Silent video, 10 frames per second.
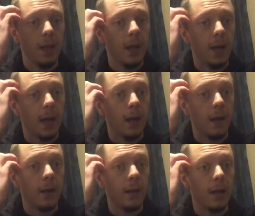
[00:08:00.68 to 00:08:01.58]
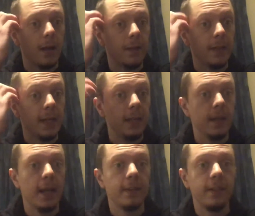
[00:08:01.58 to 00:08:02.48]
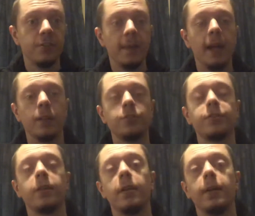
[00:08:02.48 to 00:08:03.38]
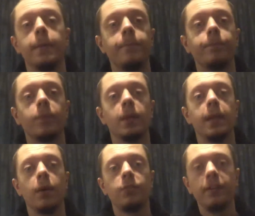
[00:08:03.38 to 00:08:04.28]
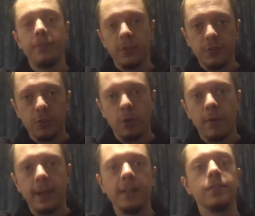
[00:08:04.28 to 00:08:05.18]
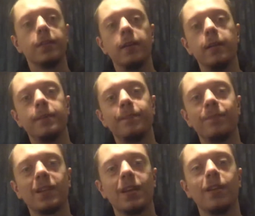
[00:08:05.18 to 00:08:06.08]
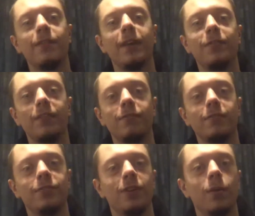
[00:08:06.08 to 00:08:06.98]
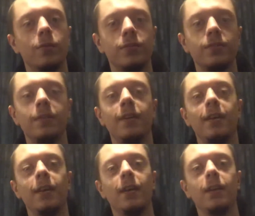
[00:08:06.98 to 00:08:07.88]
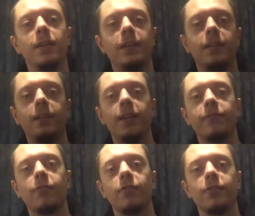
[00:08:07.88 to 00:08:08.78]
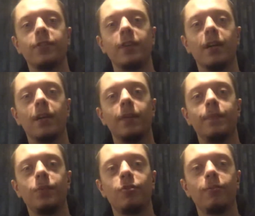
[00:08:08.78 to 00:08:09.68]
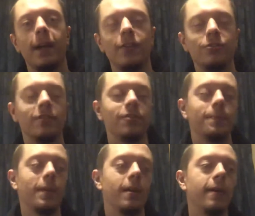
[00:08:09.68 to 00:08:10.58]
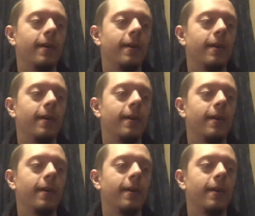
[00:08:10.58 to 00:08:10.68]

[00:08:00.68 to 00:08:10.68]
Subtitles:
And they had this match. Now, different stories kind of have different results, different durations, but